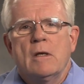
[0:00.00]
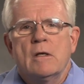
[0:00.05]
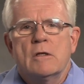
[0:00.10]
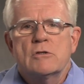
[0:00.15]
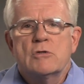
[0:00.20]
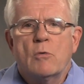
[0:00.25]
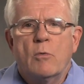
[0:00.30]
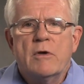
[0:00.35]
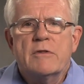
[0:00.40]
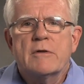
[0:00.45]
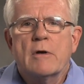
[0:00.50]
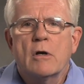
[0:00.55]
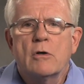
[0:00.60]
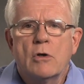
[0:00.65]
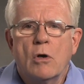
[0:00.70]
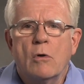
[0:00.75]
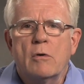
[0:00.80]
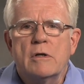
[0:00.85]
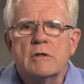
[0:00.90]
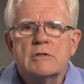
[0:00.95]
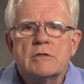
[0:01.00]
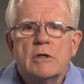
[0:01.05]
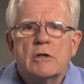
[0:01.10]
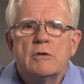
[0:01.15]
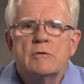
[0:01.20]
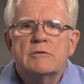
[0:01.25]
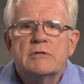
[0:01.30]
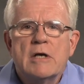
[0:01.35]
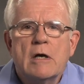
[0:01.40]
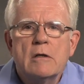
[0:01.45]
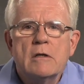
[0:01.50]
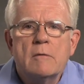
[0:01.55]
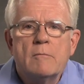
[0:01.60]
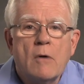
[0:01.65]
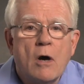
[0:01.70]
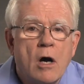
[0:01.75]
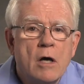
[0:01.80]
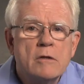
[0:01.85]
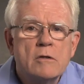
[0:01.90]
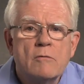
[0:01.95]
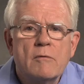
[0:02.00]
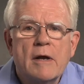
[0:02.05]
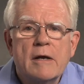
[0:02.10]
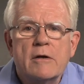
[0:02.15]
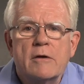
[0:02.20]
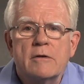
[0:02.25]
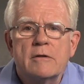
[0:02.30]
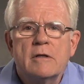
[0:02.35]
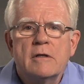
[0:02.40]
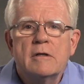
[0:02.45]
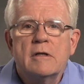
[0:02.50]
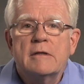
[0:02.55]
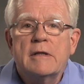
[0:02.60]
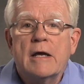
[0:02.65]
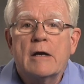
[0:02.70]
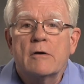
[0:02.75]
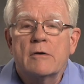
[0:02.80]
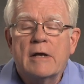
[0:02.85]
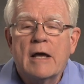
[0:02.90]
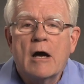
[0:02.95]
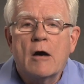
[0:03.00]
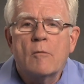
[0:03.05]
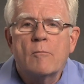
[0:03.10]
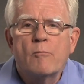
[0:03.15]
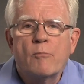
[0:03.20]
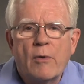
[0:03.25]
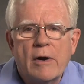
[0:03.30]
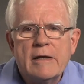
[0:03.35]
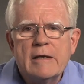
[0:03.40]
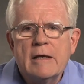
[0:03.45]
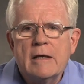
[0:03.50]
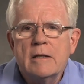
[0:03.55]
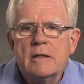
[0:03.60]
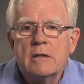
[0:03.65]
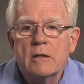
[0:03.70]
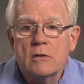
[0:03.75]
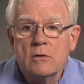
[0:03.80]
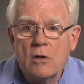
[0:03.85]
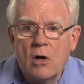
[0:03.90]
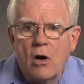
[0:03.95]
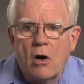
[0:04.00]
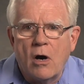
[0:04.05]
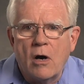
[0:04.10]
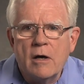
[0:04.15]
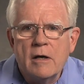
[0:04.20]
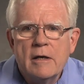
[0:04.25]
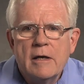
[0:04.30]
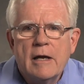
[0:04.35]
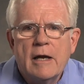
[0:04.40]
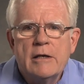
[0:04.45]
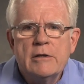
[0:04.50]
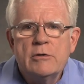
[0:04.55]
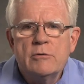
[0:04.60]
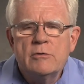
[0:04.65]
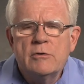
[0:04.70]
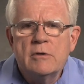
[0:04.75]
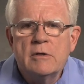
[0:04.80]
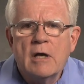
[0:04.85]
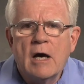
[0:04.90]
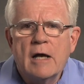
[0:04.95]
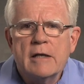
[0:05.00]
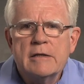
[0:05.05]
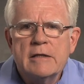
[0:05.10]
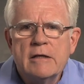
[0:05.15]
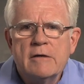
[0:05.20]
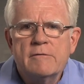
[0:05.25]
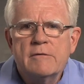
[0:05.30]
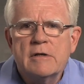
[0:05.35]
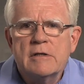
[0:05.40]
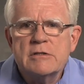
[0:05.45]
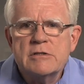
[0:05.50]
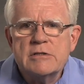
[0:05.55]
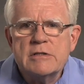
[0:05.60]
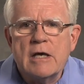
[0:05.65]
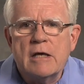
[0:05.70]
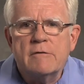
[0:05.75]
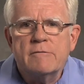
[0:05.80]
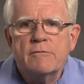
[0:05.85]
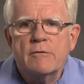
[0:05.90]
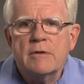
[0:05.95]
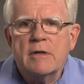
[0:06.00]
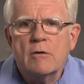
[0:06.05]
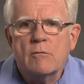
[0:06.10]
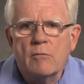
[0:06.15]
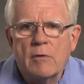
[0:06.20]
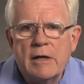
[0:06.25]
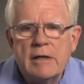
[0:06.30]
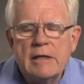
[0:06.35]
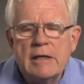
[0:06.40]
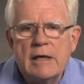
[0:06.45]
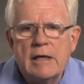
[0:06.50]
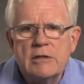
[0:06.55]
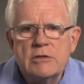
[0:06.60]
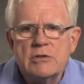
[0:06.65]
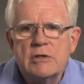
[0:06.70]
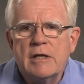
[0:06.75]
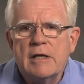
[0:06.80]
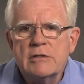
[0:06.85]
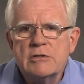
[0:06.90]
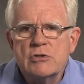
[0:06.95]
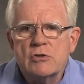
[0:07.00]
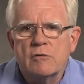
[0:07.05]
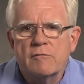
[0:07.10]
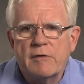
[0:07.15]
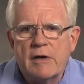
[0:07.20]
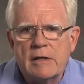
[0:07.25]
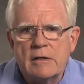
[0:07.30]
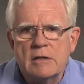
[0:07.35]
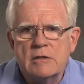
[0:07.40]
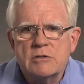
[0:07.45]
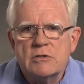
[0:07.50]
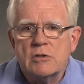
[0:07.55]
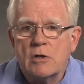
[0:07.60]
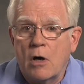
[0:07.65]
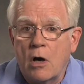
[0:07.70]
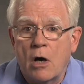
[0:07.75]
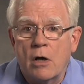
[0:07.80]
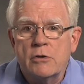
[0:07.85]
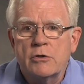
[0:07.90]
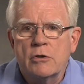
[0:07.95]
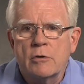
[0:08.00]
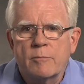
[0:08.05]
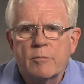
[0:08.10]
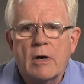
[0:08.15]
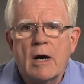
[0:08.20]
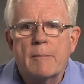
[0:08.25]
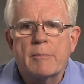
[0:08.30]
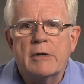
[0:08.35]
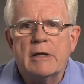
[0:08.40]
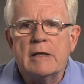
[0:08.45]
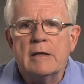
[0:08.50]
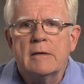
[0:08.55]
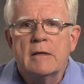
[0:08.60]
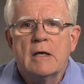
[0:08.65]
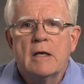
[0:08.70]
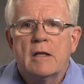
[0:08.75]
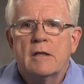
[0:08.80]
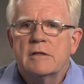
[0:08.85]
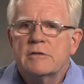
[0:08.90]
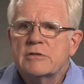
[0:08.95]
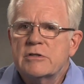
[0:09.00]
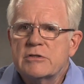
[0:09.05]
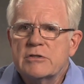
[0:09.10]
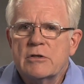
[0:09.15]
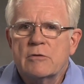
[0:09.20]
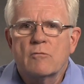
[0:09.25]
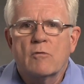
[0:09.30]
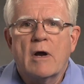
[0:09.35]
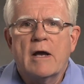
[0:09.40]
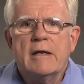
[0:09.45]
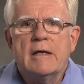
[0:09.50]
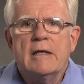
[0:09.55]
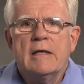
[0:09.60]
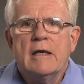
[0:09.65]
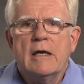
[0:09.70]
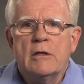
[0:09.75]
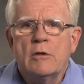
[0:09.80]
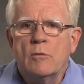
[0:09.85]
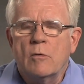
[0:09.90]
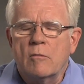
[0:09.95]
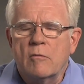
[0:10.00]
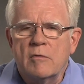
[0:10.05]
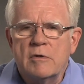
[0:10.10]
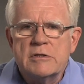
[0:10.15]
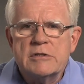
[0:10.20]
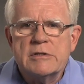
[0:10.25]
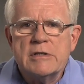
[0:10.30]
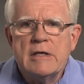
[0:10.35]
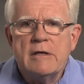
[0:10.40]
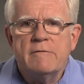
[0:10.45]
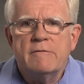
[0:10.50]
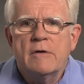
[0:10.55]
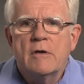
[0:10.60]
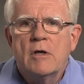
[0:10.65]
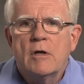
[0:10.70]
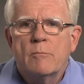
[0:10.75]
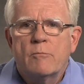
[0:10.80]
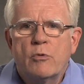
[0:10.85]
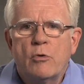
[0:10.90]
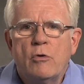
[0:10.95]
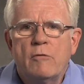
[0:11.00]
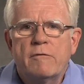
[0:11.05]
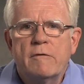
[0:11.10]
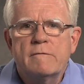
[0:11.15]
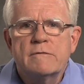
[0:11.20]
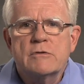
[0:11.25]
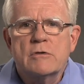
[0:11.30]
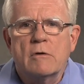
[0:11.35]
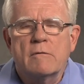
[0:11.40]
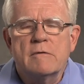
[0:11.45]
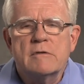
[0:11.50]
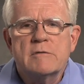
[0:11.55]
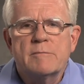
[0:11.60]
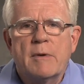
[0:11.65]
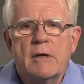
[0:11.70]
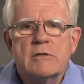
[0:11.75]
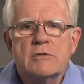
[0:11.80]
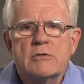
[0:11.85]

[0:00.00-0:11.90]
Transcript: So, with our notice, you tell them on the record that they are now breaking the law and you do not give consent for their radiation and surveillance on your property. This is in writing and you will receive proof of service by